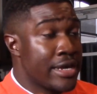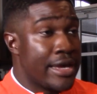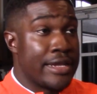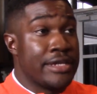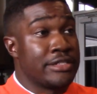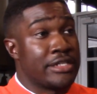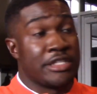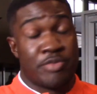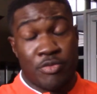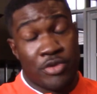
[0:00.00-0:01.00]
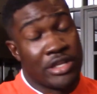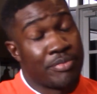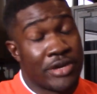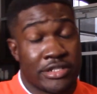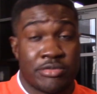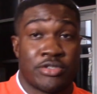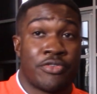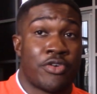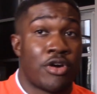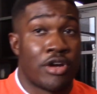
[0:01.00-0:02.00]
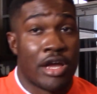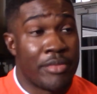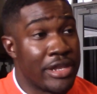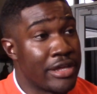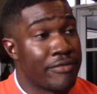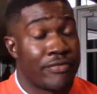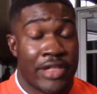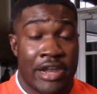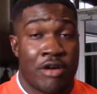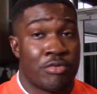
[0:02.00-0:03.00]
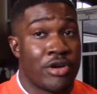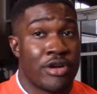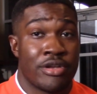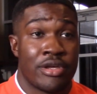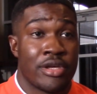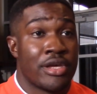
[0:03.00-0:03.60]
and he's been really impressive so far. I mean, he can flat out run.